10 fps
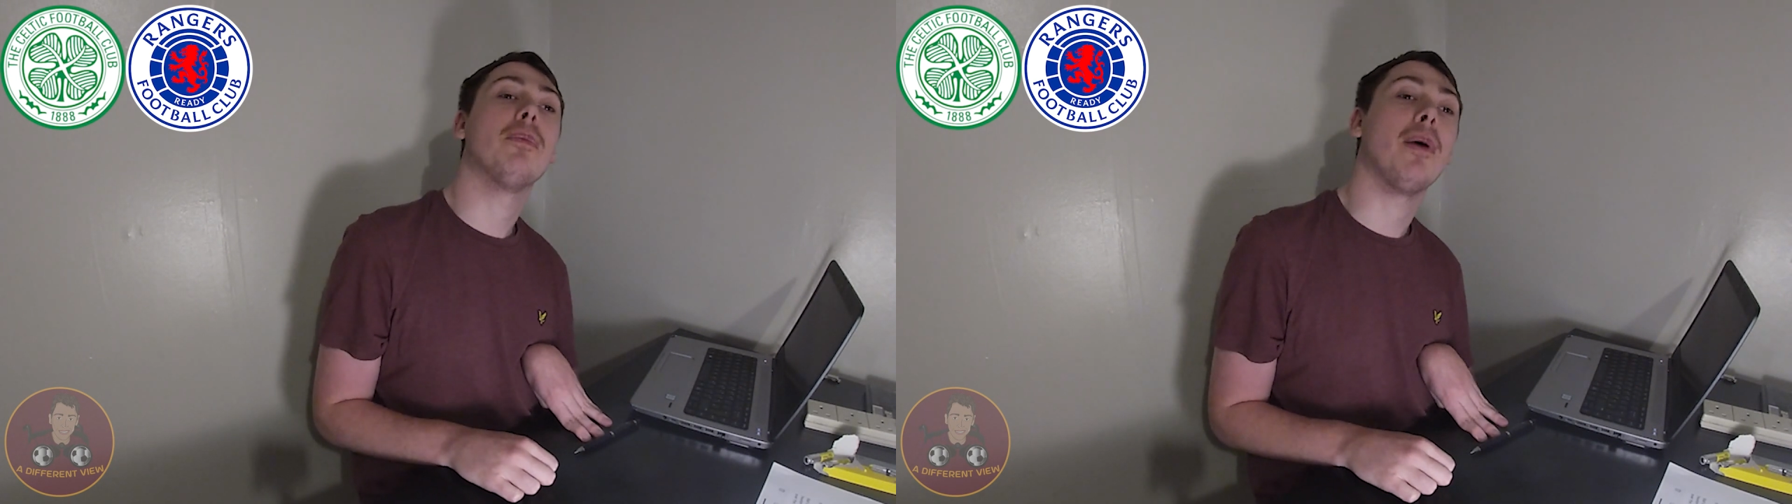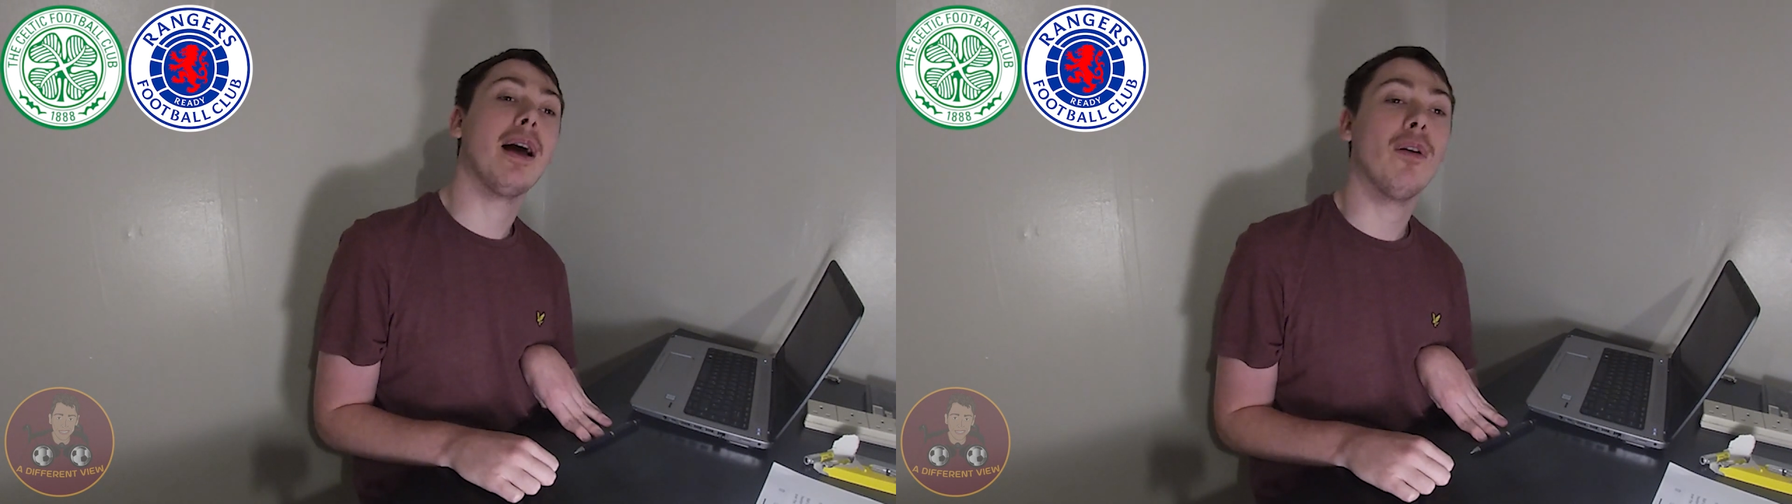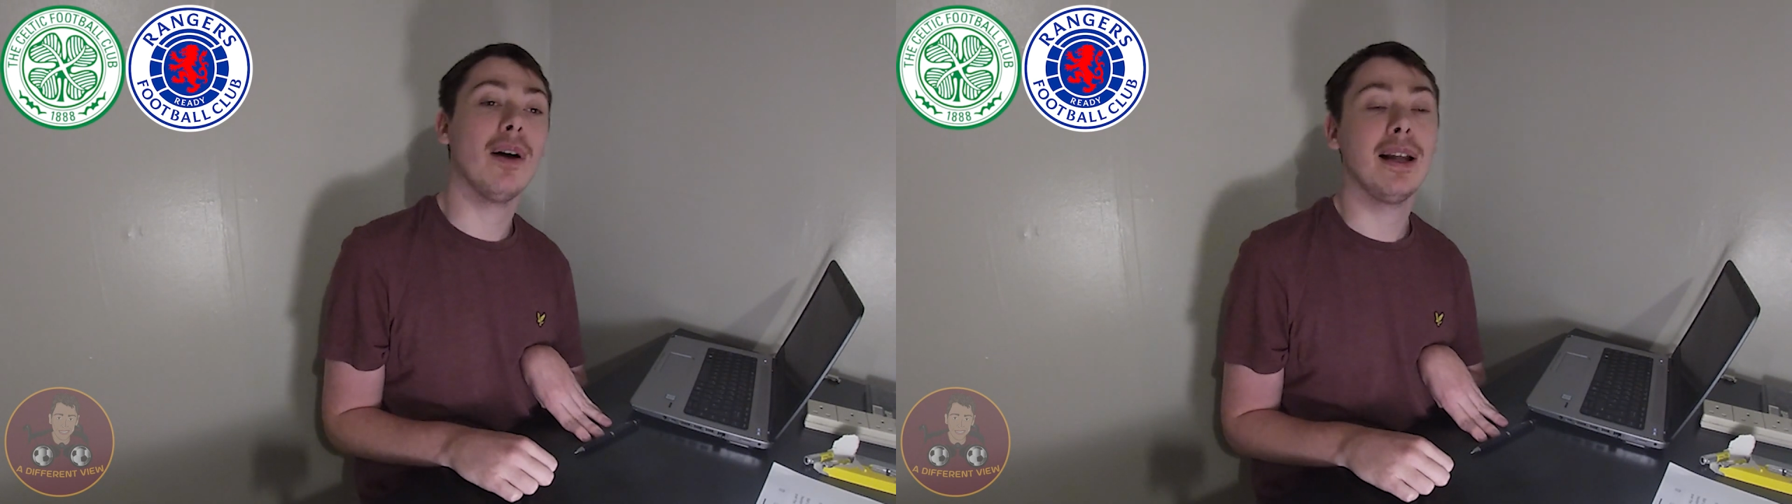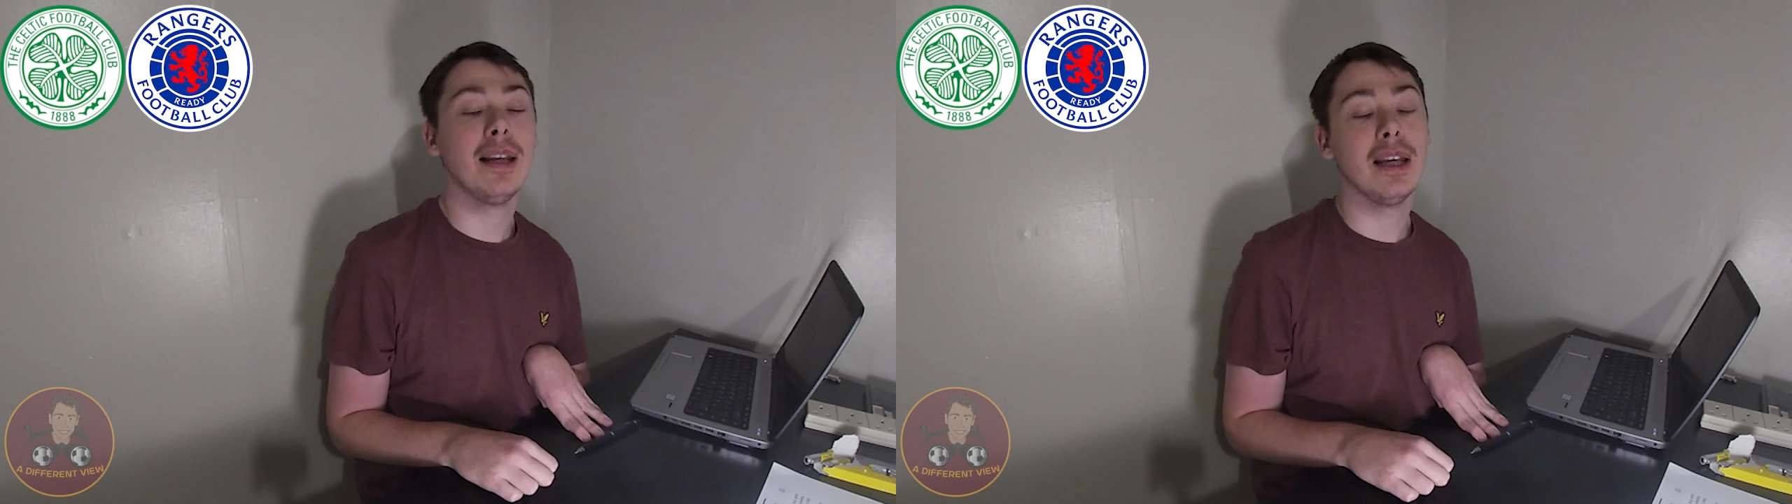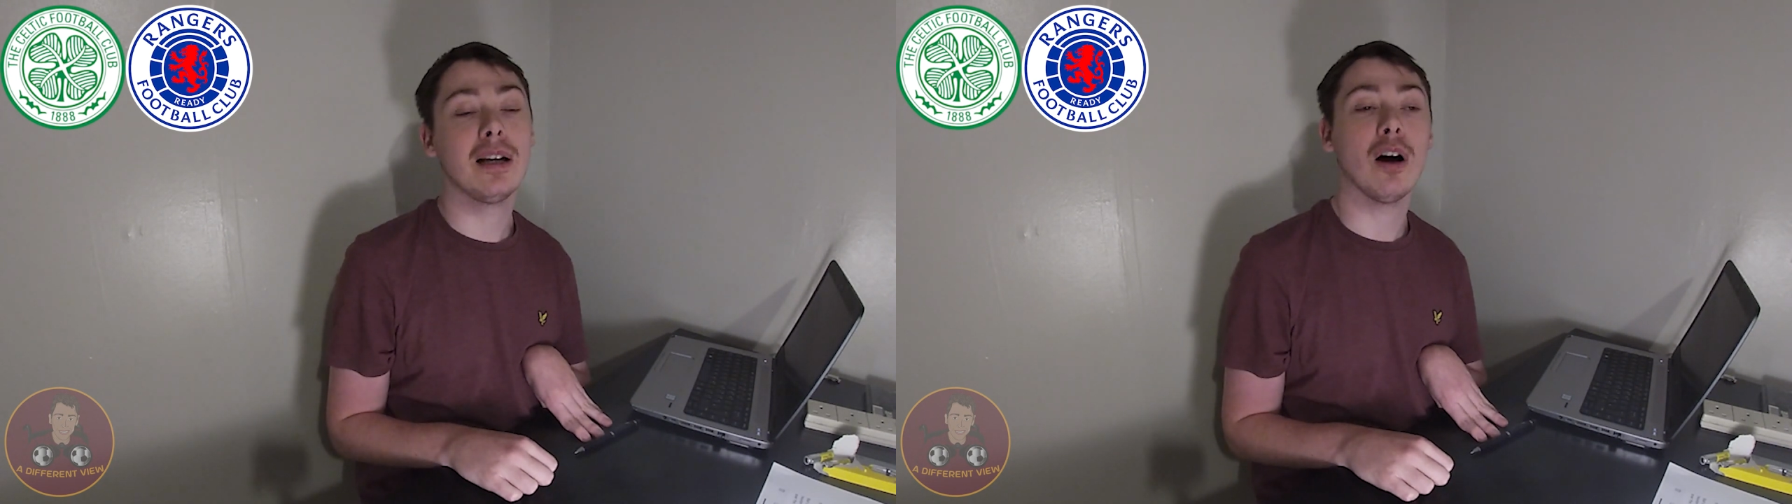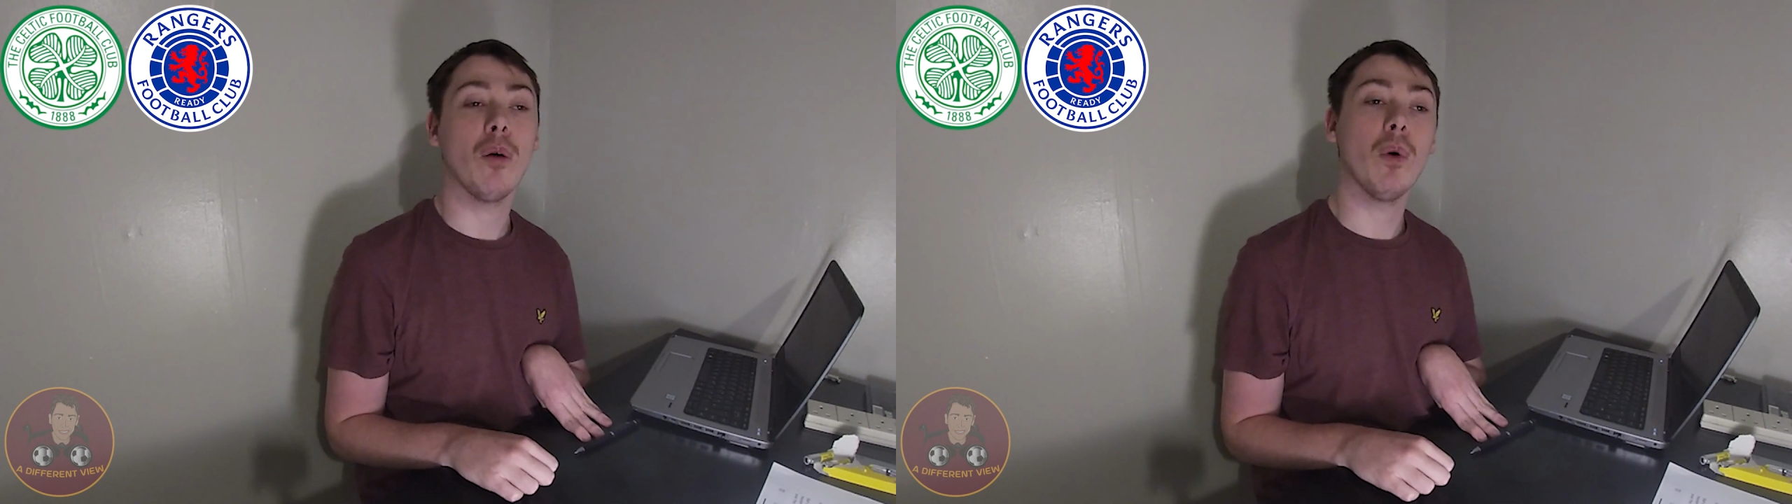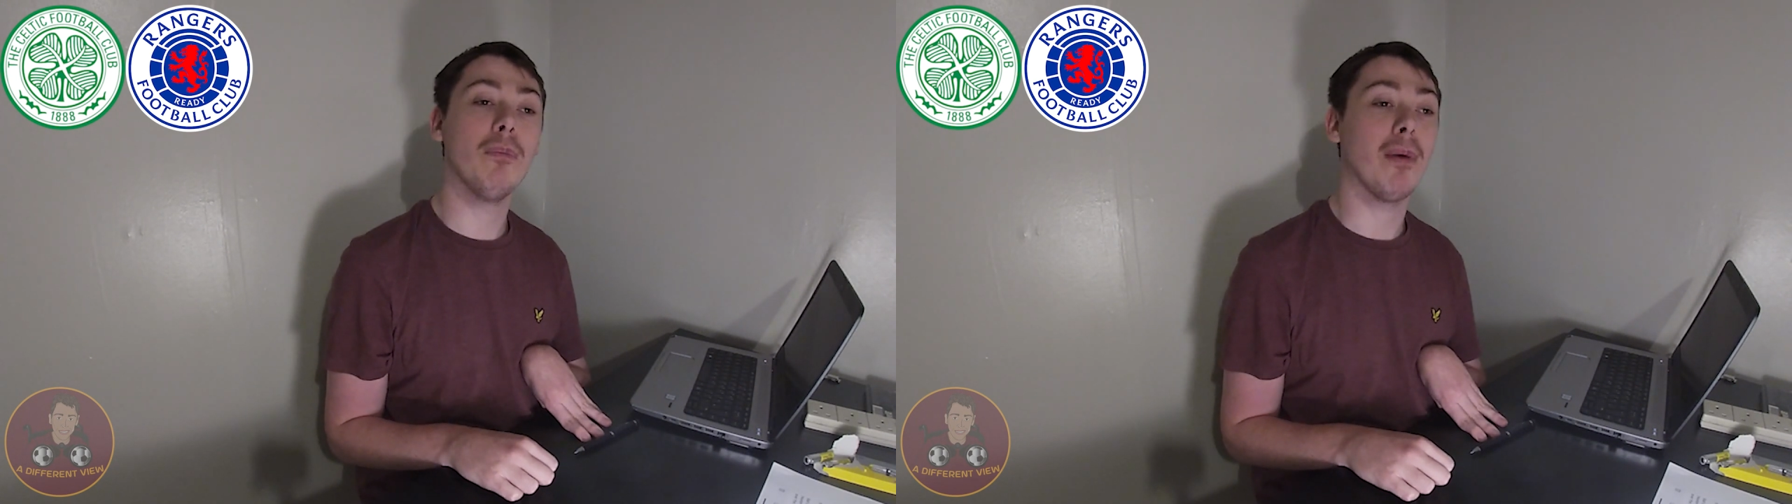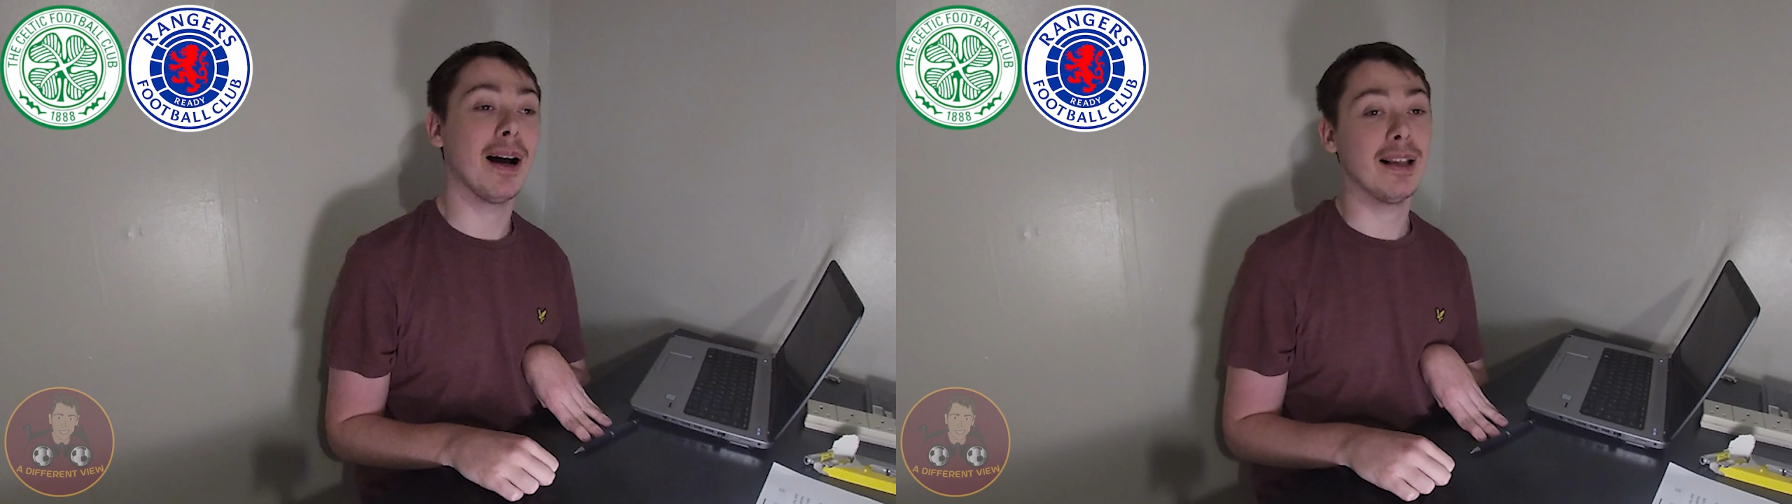byline, he cut
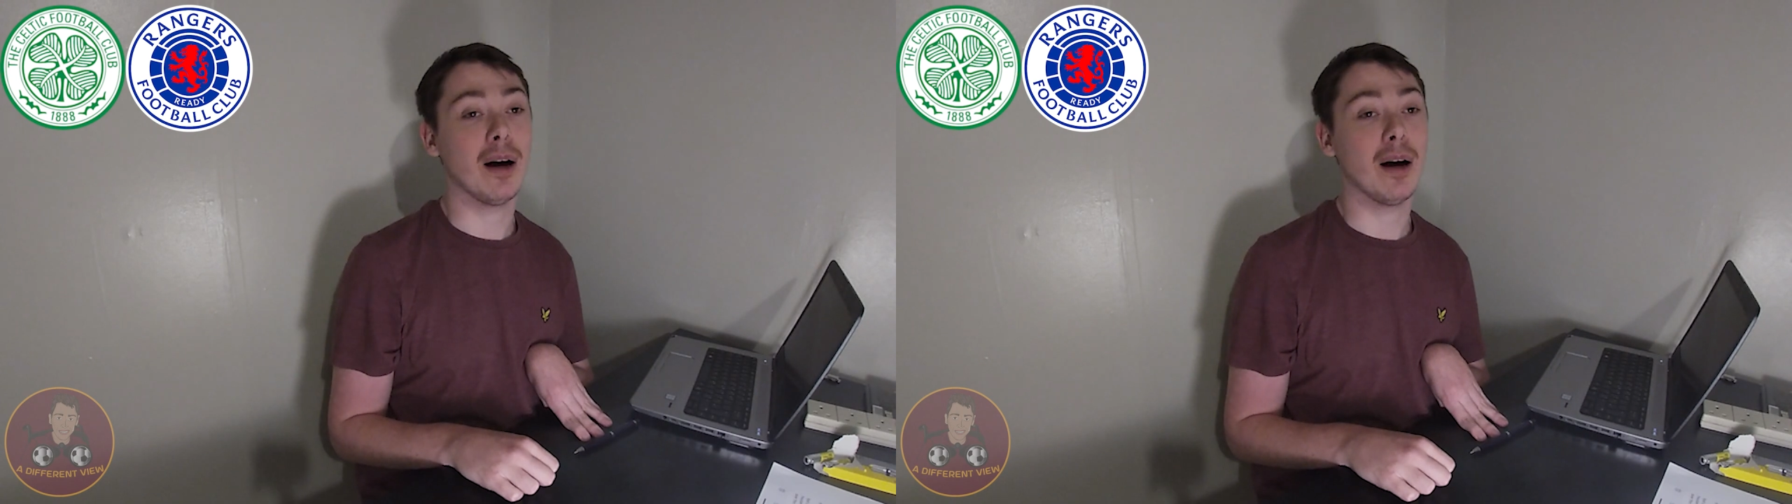one back,